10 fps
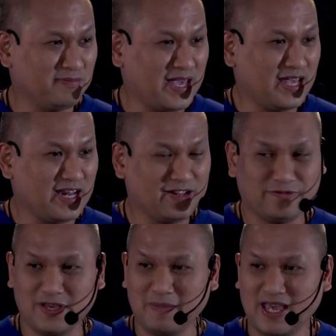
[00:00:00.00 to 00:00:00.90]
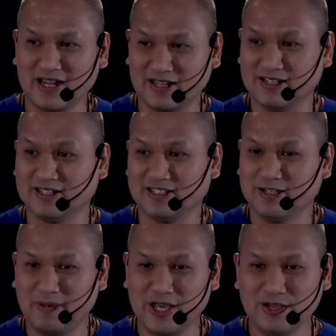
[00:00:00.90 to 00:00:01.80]
male and female.
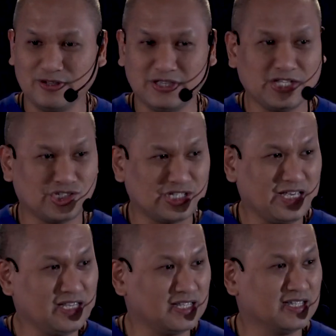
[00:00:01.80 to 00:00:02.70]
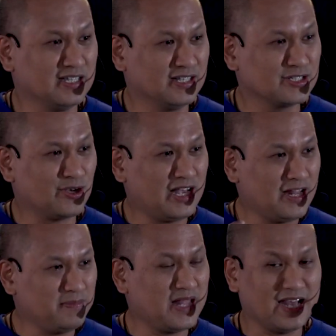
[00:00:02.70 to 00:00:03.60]
Di ba yun yung teaching? So
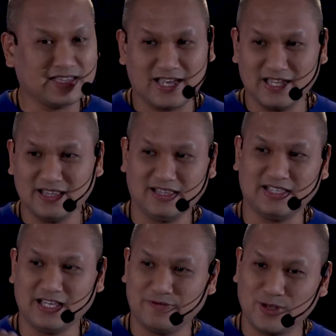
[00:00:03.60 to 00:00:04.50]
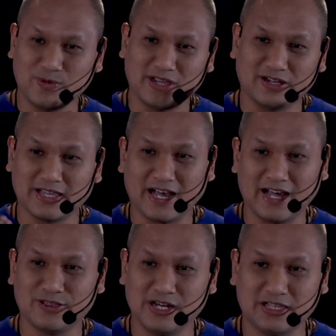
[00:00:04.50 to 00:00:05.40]
alam natin, even without the
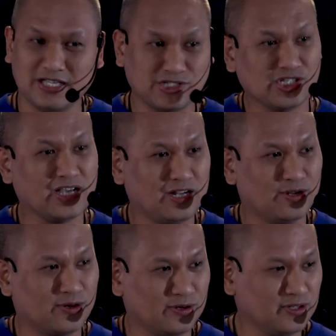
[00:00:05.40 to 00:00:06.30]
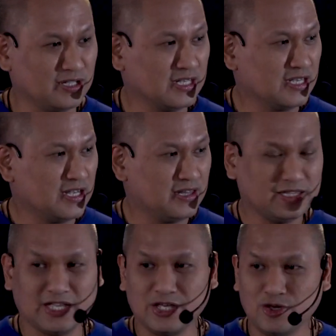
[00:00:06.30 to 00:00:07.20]
Catholic teaching alone, that
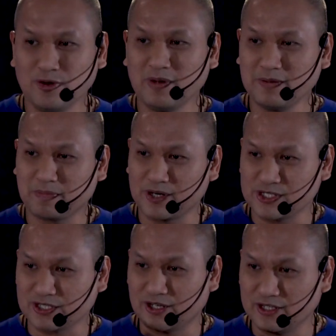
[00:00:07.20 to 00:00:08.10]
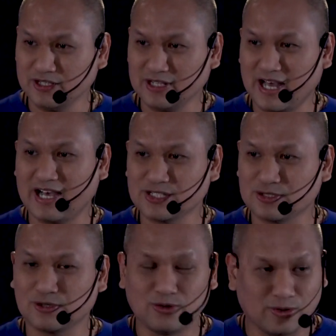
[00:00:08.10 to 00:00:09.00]
a human person has
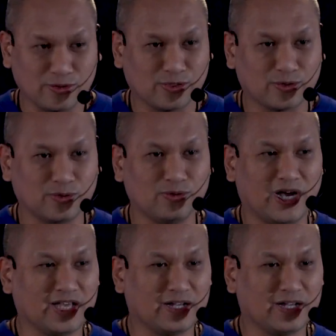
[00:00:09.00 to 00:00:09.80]
to go through a